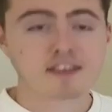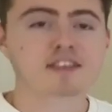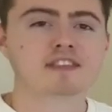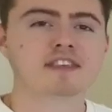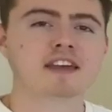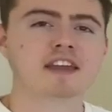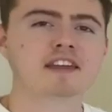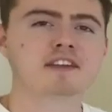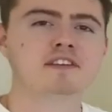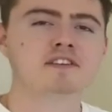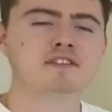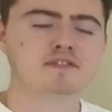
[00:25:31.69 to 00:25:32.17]

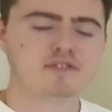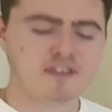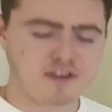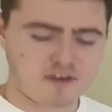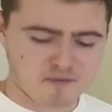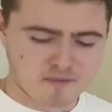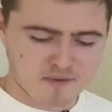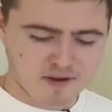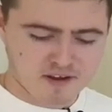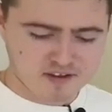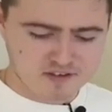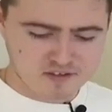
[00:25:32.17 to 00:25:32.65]
Thank you
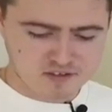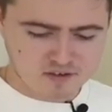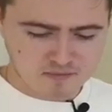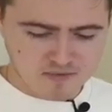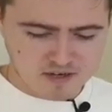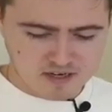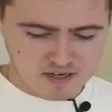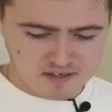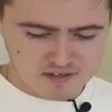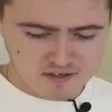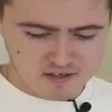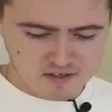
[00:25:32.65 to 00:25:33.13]
very much. I'm
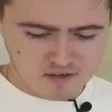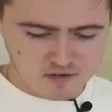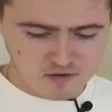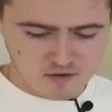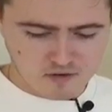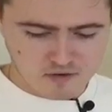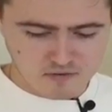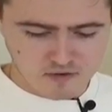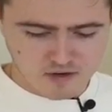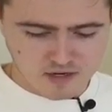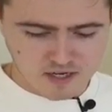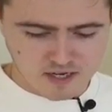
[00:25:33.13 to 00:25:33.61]
glad that
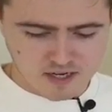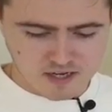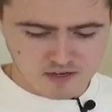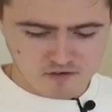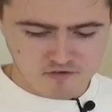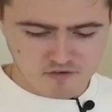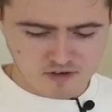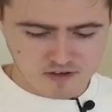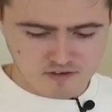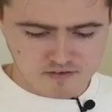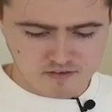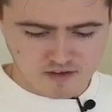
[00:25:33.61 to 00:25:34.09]
you're finding it
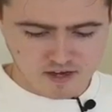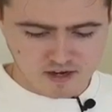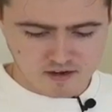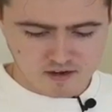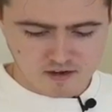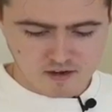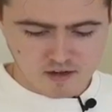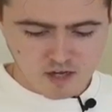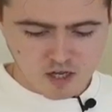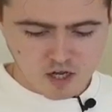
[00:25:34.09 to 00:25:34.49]
interesting.